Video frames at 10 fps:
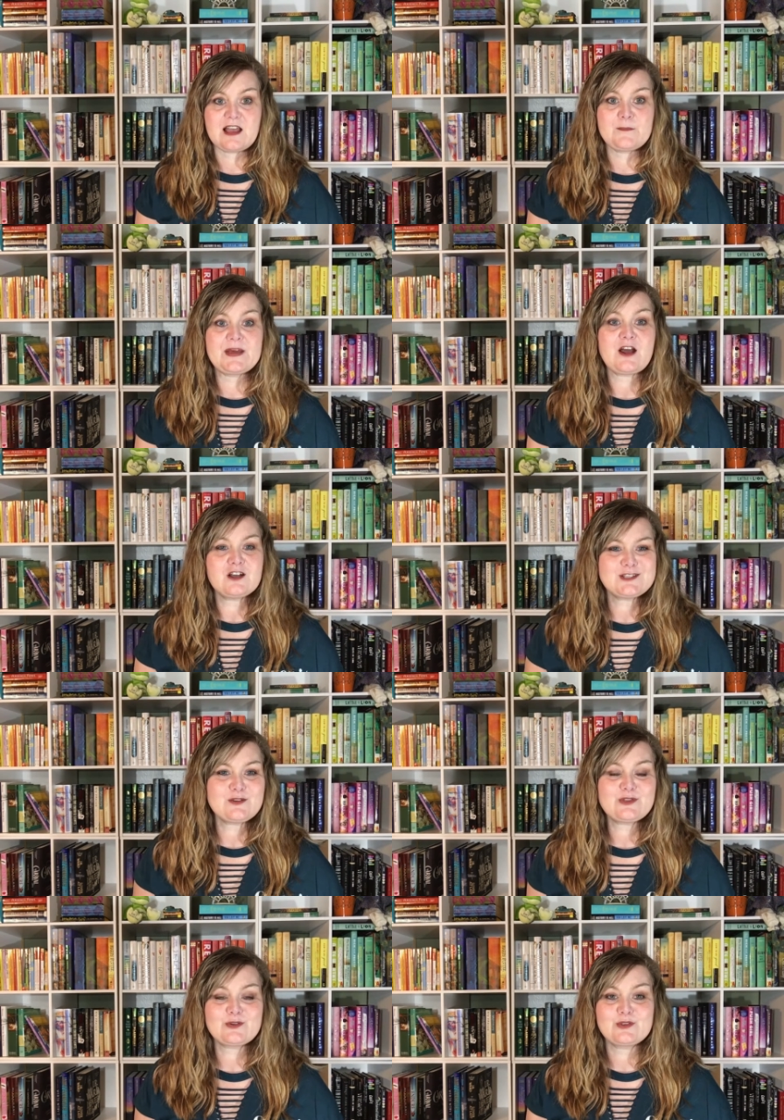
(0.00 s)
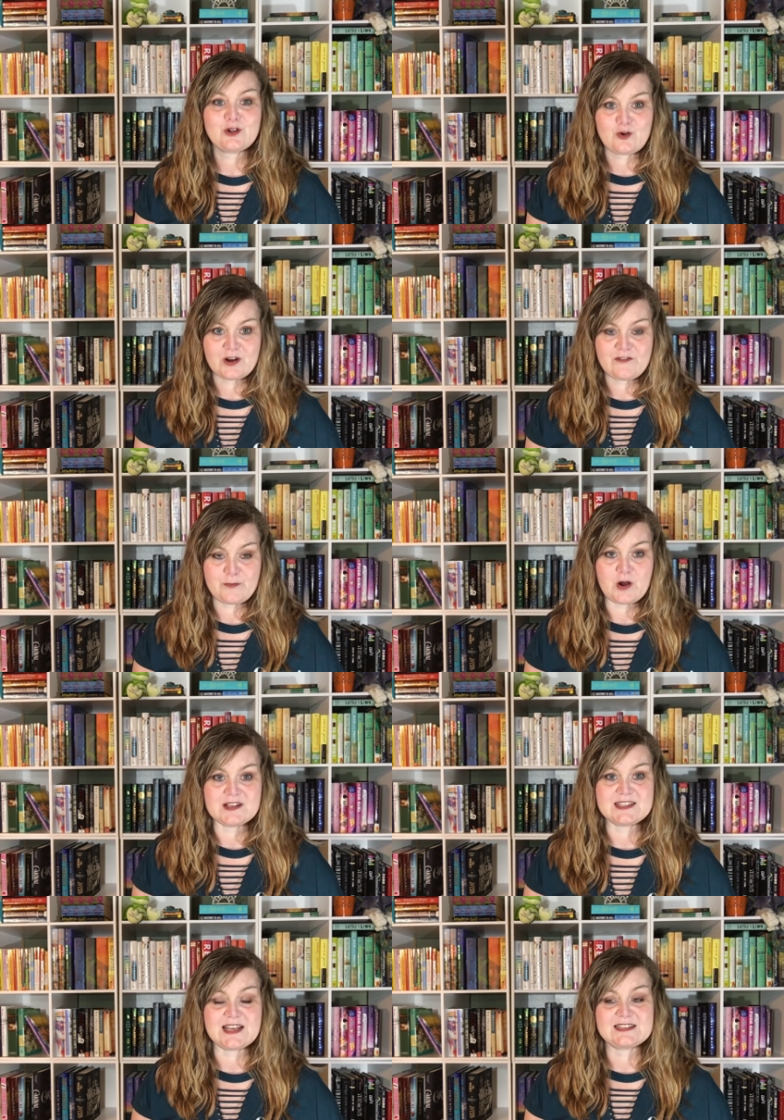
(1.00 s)
but also through the grief
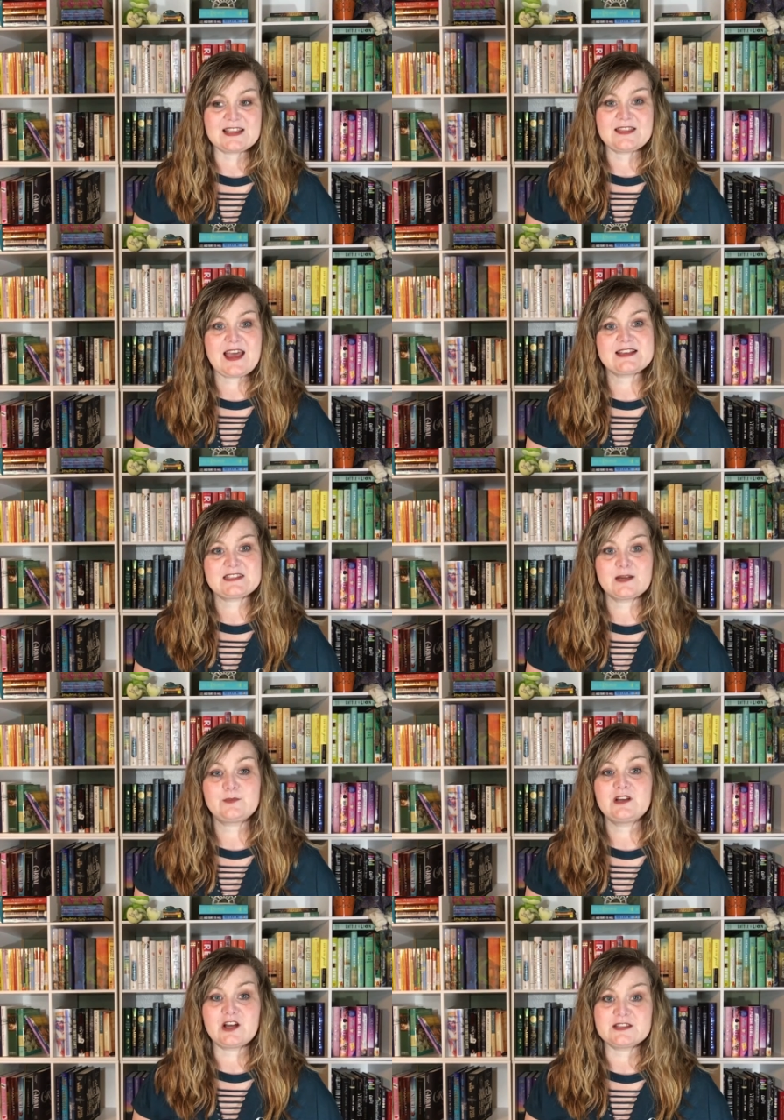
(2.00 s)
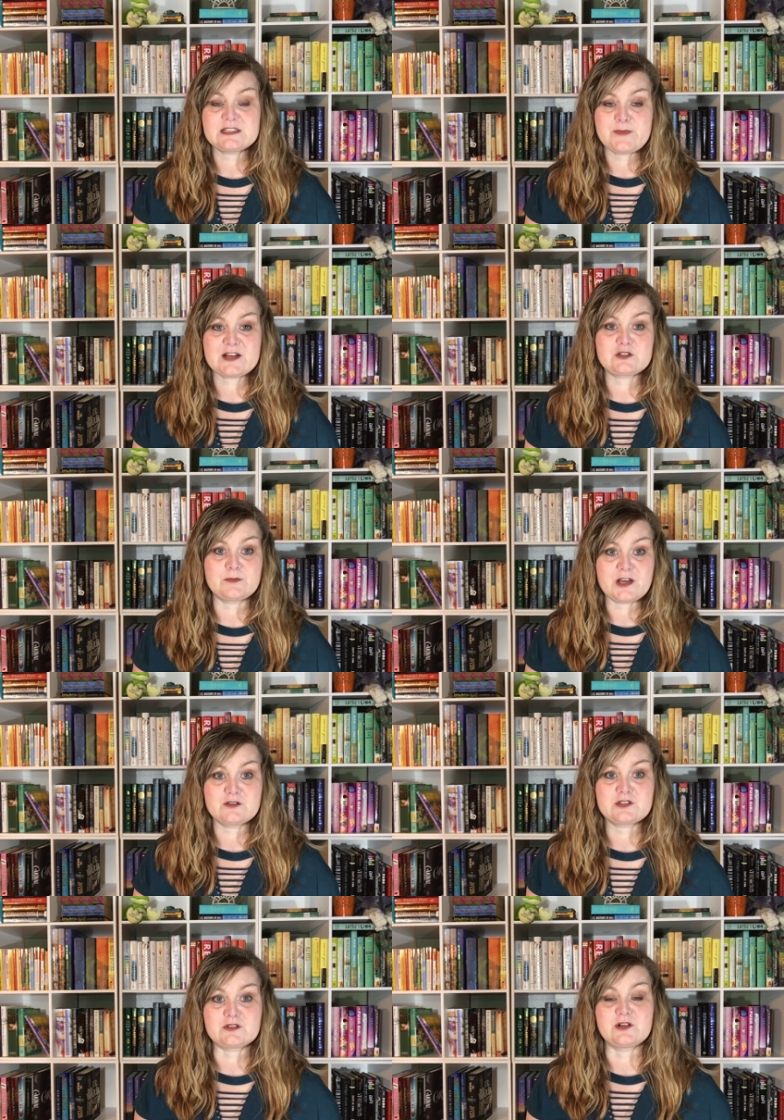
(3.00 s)
process that someone on the spectrum
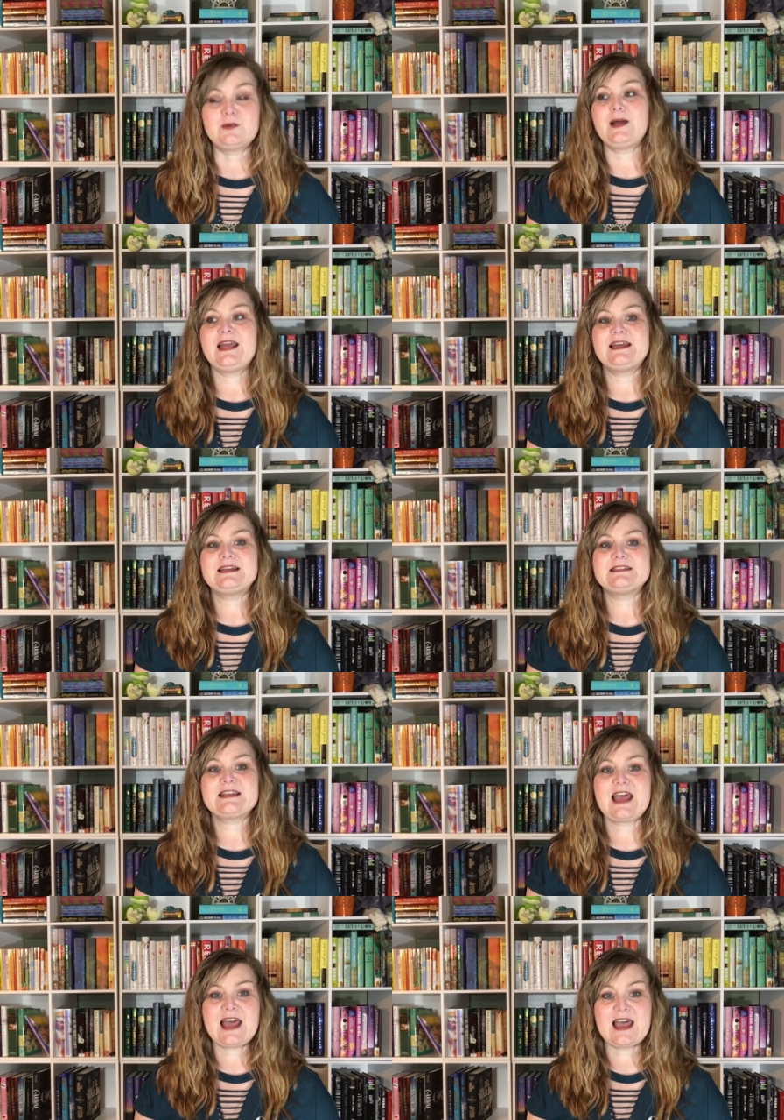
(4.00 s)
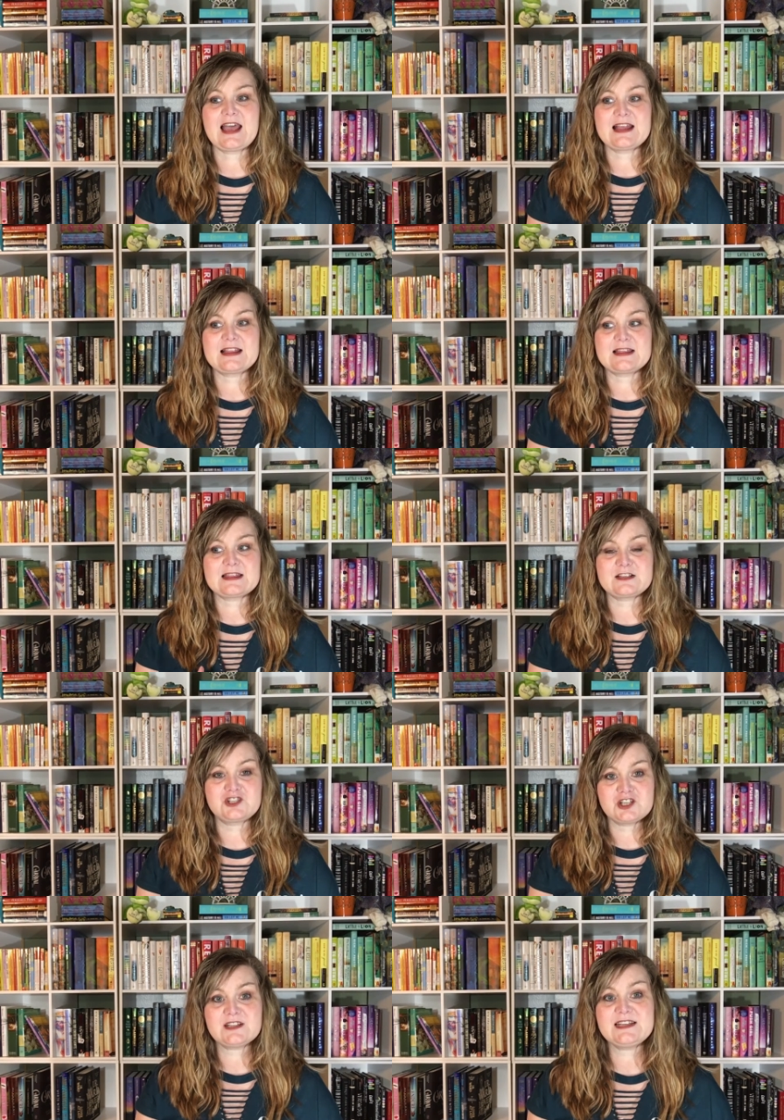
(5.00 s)
goes through. And
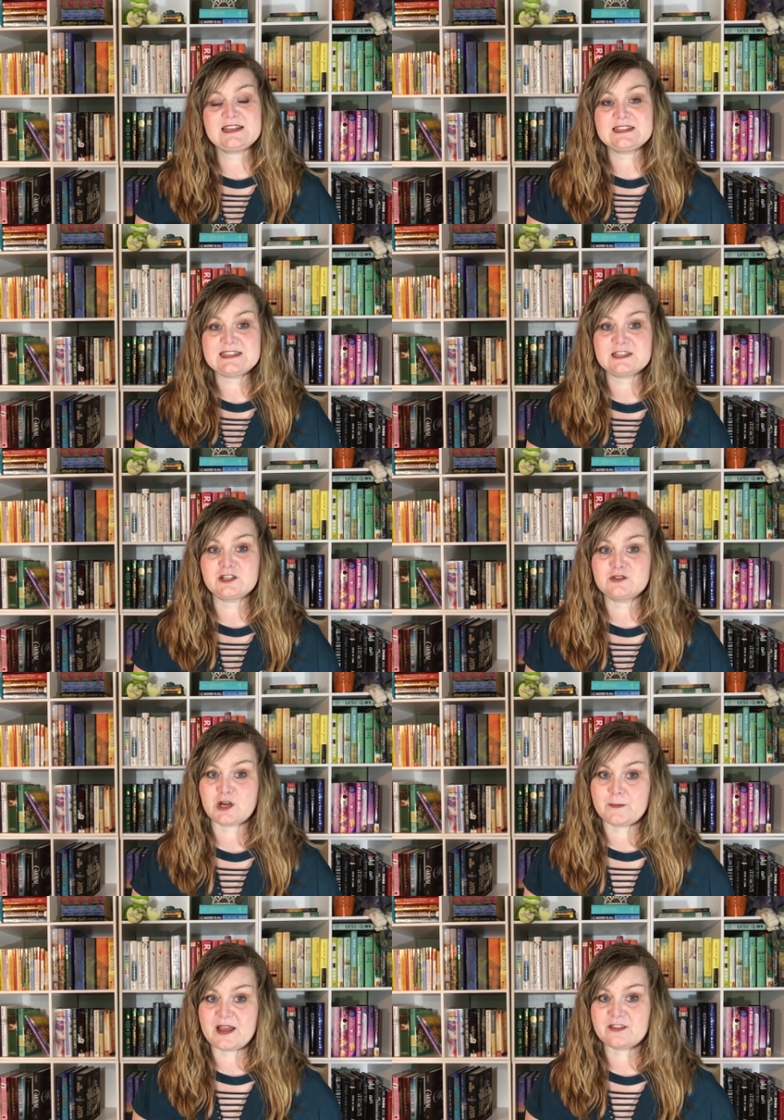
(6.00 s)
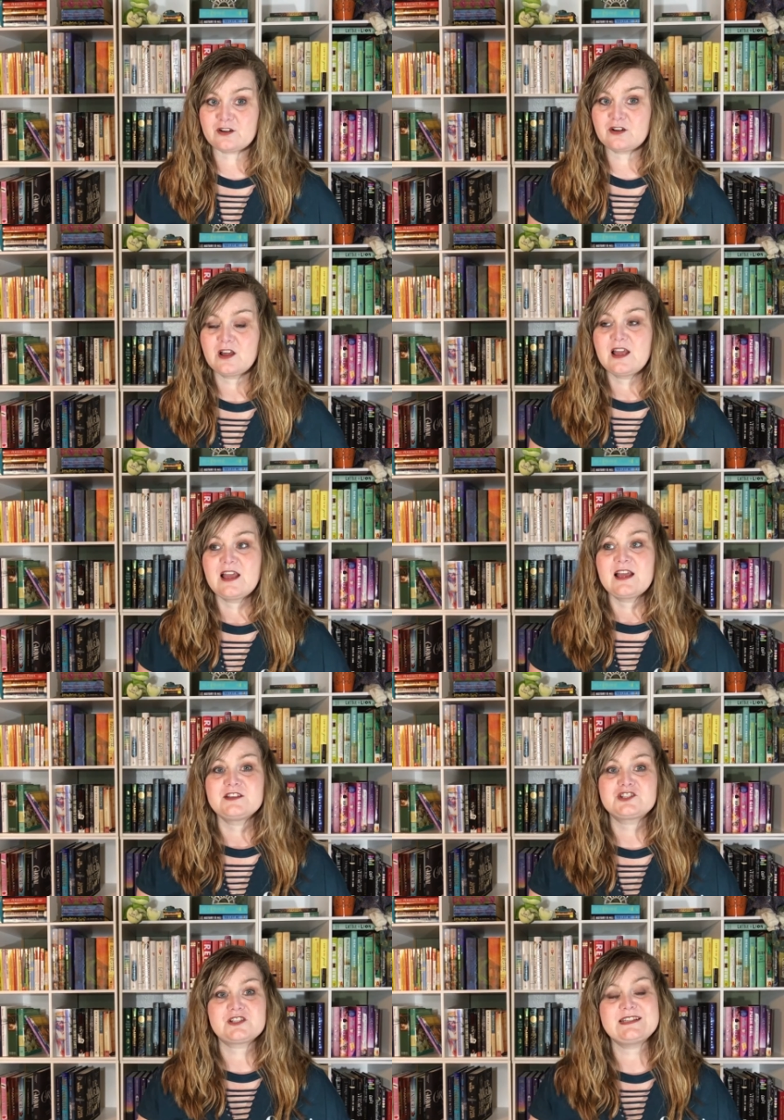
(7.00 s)
Jillian did lose her mother.
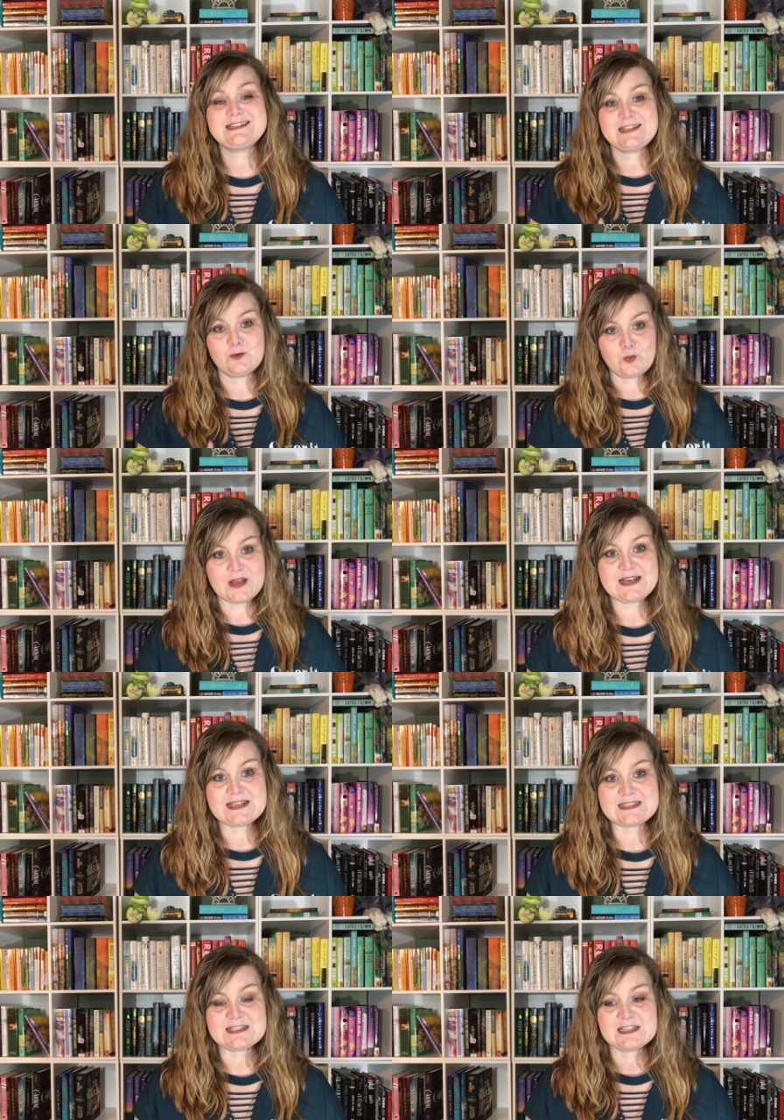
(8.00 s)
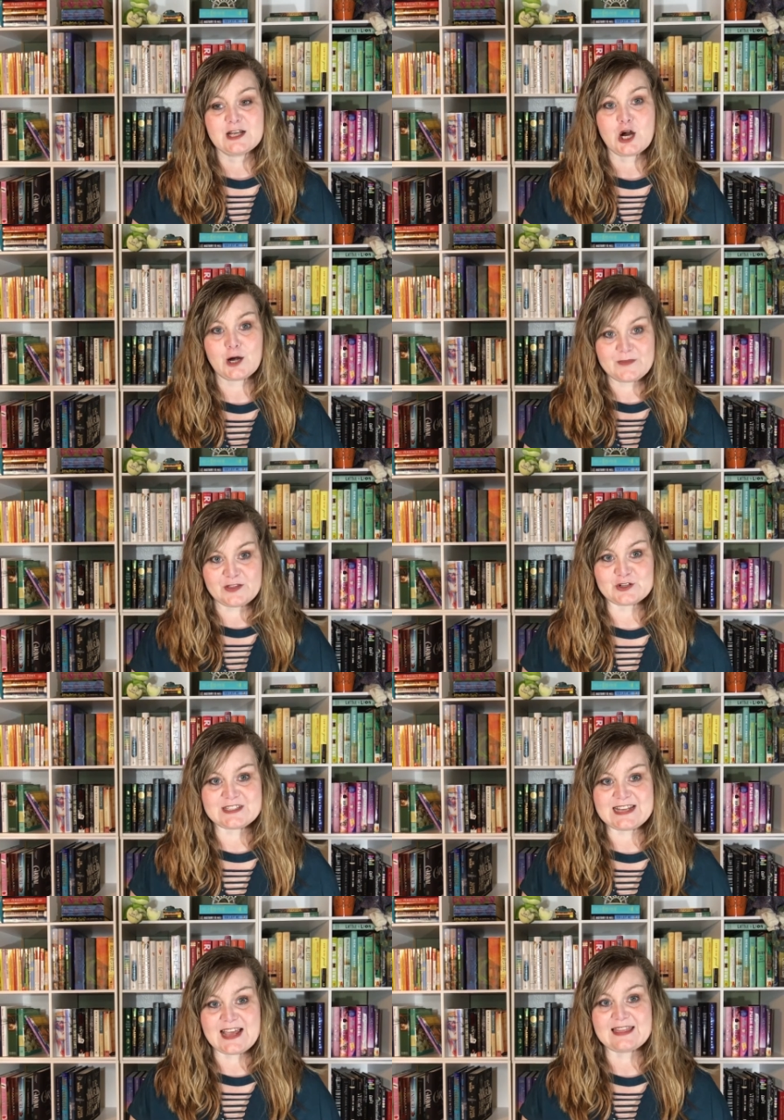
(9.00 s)
Jillian did witness her mother's
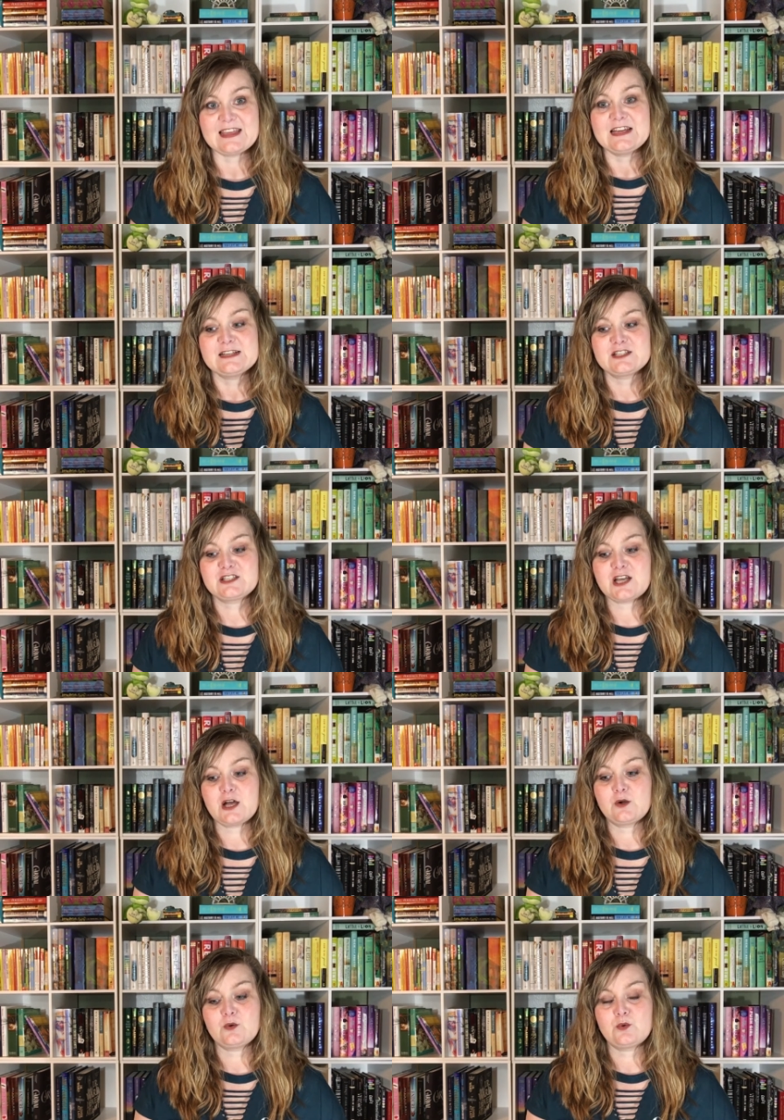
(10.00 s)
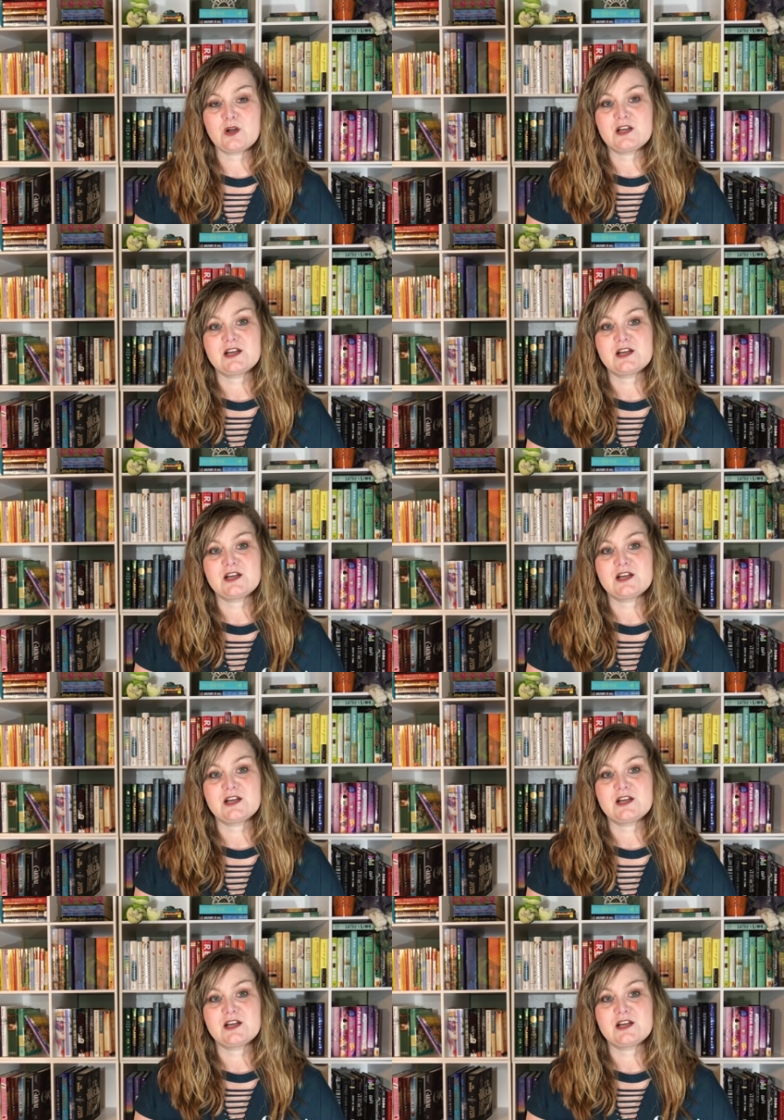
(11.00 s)
death. So